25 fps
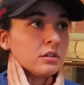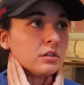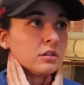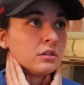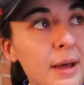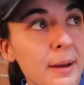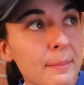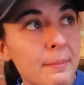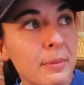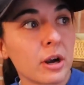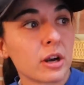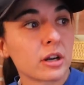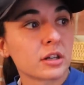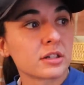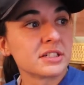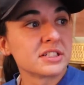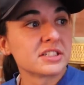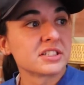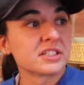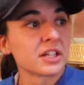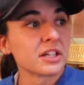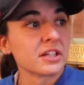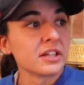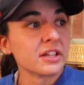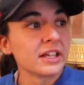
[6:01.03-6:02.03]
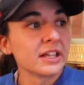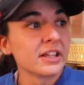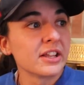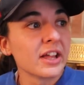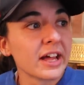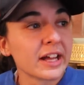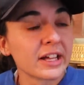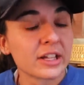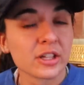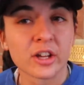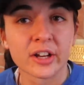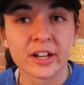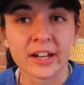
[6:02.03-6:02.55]
Matt Barkley suddenly,
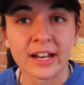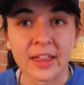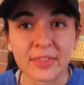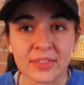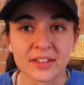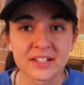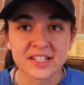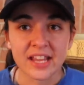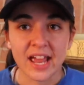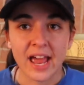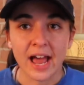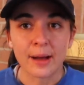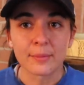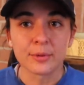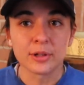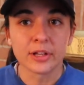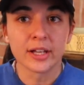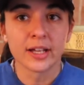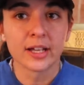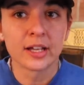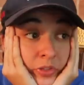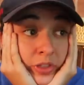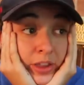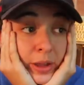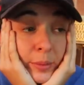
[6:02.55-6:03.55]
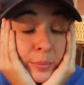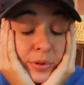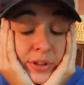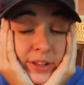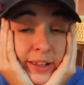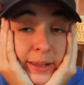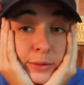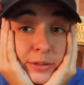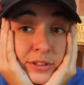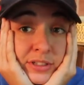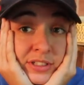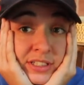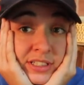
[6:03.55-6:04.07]
looking at the tablet. That
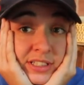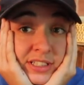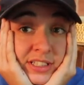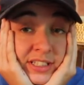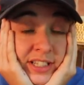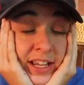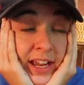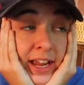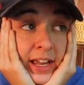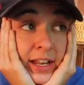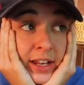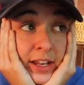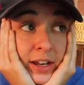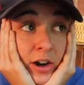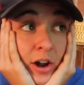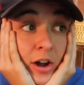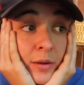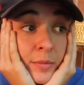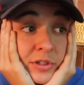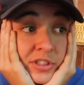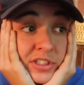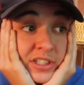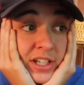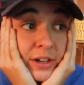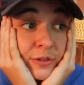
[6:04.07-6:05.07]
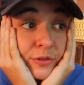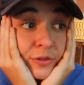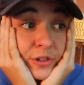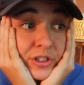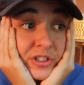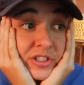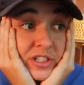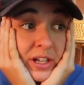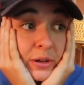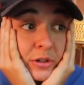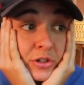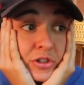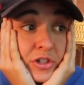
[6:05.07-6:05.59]
play was insane. It almost got a
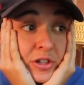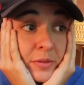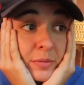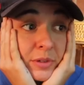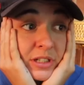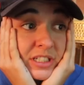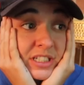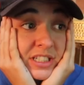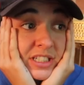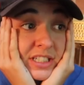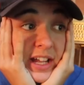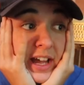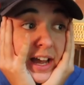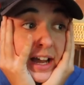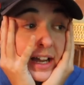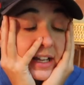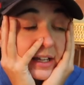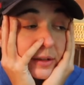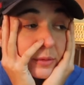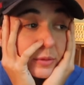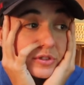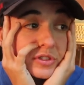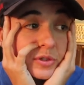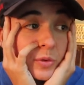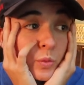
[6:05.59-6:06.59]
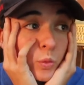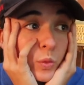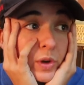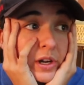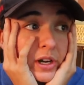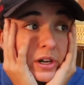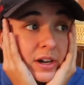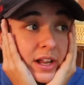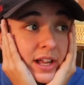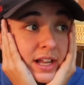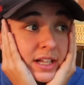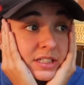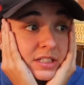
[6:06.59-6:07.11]
first down. It should have been a sack. It was a
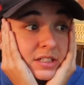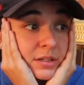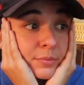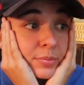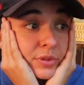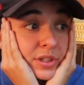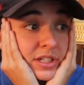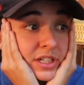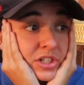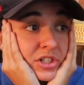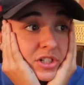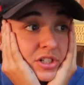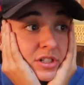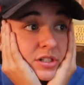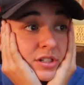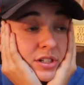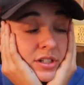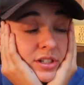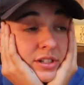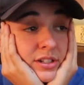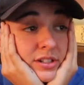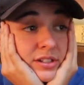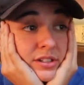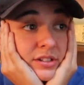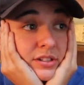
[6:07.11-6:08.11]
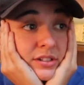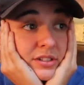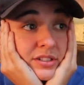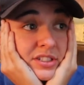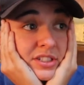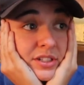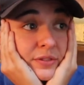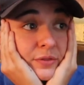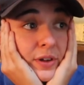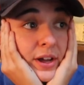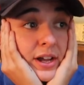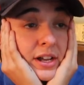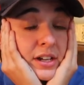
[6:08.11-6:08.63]
weird-ass completion to
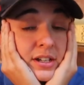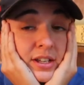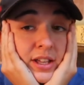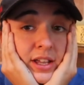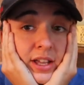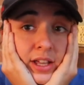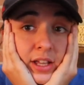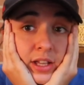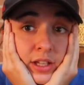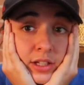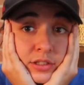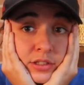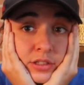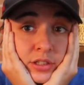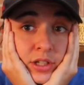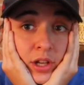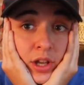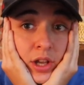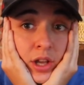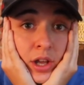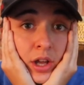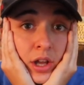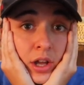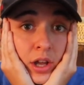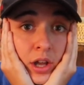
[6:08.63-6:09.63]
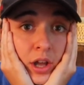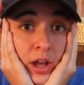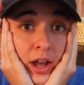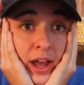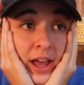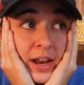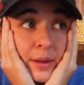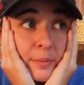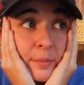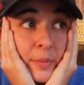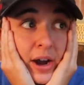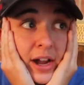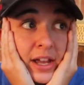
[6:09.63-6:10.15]
Stephon Diggs.
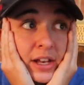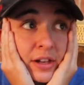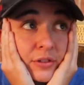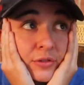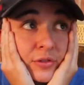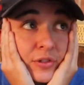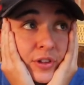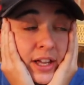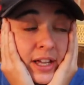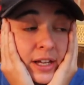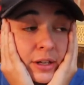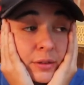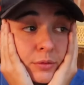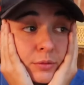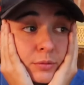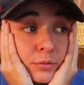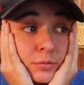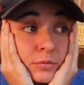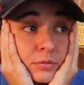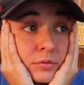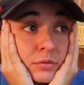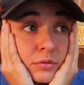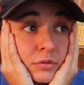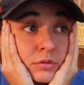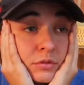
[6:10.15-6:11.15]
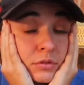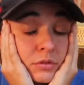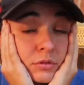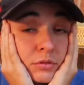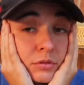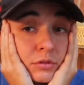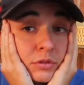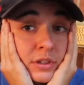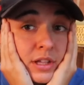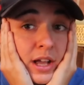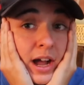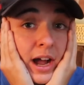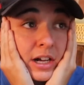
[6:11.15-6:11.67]
And it might have,
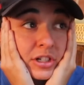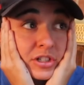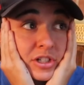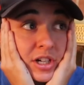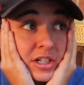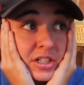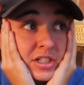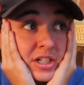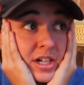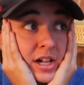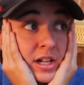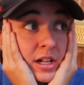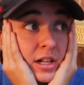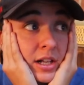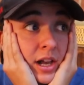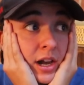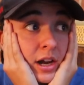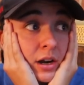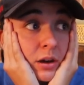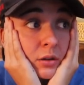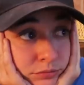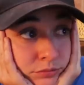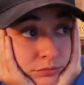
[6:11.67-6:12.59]
knock Josh Allen out.